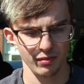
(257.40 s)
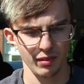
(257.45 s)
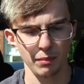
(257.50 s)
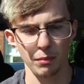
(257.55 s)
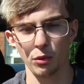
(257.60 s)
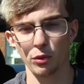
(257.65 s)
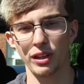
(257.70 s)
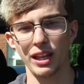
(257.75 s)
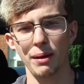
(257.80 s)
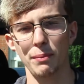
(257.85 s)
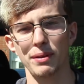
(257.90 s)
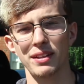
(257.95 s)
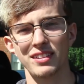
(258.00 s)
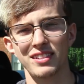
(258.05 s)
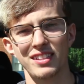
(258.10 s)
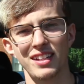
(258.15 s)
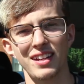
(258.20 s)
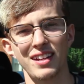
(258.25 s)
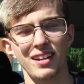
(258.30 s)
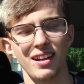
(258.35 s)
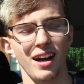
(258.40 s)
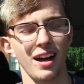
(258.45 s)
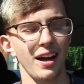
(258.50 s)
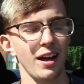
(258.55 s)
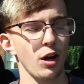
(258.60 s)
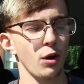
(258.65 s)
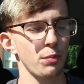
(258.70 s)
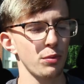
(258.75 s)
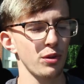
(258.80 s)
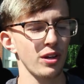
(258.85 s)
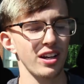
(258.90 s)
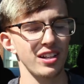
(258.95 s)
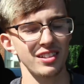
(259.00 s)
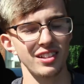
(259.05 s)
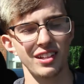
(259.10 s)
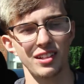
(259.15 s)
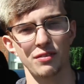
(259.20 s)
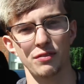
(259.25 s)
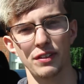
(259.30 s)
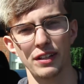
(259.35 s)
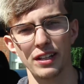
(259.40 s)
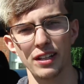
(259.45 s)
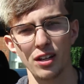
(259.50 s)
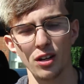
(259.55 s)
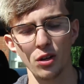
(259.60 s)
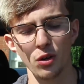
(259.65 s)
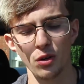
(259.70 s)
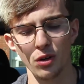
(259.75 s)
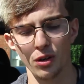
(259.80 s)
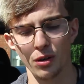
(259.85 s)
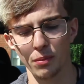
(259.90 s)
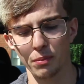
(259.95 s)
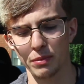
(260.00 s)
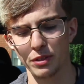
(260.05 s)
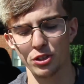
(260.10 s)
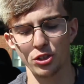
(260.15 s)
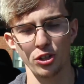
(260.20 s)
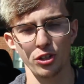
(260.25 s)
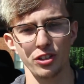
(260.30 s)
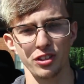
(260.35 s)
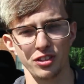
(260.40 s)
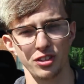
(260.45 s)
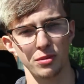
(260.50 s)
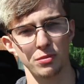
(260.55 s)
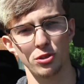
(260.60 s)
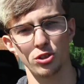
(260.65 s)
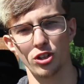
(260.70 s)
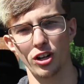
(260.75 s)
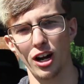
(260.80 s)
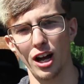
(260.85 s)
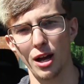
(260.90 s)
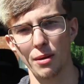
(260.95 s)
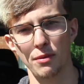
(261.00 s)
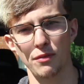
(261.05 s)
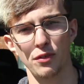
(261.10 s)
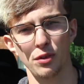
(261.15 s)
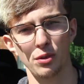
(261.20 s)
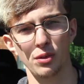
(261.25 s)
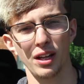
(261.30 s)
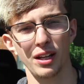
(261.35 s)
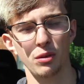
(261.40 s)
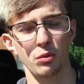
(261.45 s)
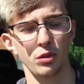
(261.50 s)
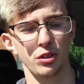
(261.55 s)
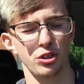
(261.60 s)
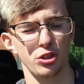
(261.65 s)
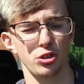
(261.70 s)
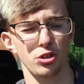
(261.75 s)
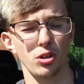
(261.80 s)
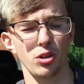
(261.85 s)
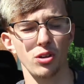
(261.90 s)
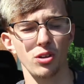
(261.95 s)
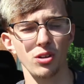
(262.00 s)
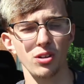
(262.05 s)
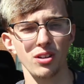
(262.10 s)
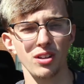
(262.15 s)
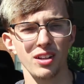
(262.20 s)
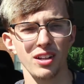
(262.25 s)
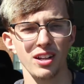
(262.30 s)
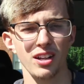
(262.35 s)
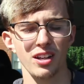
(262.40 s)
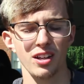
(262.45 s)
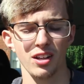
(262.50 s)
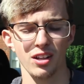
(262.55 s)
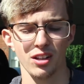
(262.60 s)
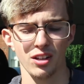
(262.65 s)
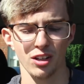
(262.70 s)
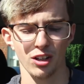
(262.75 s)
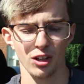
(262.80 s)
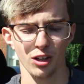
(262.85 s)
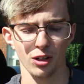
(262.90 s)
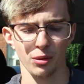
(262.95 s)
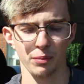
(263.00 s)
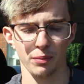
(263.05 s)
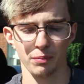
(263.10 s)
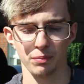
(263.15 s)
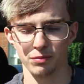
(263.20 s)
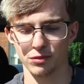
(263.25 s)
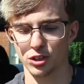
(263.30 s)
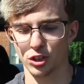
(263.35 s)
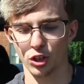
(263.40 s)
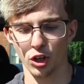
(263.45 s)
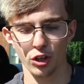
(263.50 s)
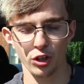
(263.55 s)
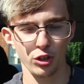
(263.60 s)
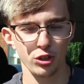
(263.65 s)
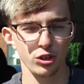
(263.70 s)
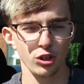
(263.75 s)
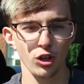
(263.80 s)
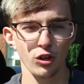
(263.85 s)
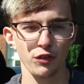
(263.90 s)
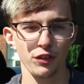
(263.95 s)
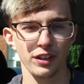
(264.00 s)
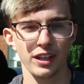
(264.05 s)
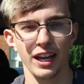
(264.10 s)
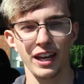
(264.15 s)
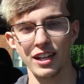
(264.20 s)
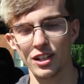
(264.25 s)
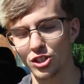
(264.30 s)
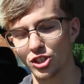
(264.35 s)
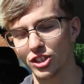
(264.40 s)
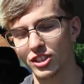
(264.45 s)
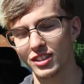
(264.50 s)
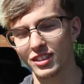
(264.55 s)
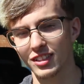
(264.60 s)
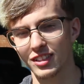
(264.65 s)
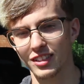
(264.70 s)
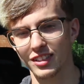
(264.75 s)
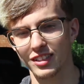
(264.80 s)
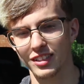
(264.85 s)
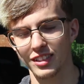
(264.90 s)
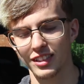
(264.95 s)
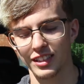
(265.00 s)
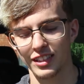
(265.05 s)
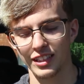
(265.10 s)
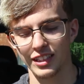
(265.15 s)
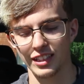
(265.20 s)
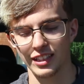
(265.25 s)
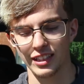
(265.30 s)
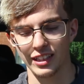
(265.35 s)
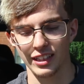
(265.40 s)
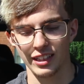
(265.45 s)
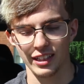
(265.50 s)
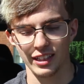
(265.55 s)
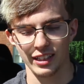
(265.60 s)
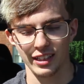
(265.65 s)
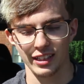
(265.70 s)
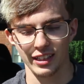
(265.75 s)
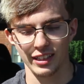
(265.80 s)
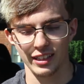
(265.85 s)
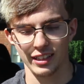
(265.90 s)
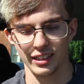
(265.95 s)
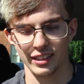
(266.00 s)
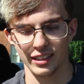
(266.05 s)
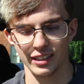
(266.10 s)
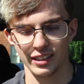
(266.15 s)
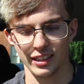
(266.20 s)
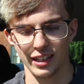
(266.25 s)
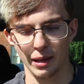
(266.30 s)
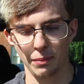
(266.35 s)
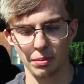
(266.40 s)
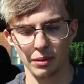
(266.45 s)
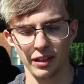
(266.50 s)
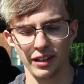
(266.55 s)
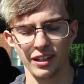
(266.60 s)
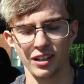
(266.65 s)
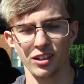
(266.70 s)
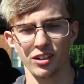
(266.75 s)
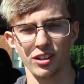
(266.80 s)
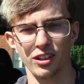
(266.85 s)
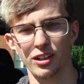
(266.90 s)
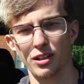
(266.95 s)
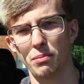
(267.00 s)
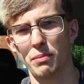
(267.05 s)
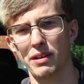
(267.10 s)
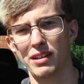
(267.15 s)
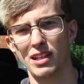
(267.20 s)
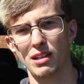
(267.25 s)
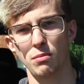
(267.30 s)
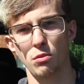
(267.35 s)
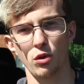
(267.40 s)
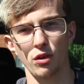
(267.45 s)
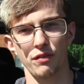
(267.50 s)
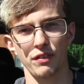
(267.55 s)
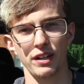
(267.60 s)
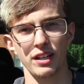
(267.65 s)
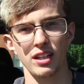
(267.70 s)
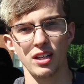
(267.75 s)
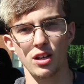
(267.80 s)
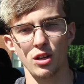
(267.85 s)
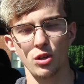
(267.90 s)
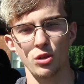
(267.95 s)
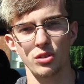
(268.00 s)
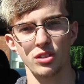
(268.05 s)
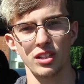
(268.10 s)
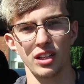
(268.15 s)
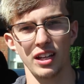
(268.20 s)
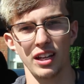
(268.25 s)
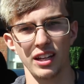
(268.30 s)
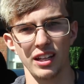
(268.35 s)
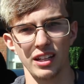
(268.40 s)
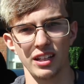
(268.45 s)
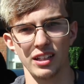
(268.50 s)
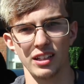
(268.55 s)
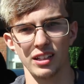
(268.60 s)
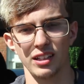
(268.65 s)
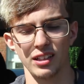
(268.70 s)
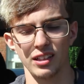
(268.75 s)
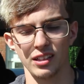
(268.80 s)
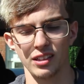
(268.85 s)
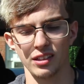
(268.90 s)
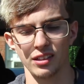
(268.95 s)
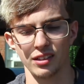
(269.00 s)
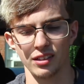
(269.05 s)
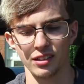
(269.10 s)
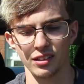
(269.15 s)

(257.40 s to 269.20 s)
with that being said, I hope you guys like the video. Be sure to subscribe if you like what you saw. Turn on those notifications. I plan on making more videos and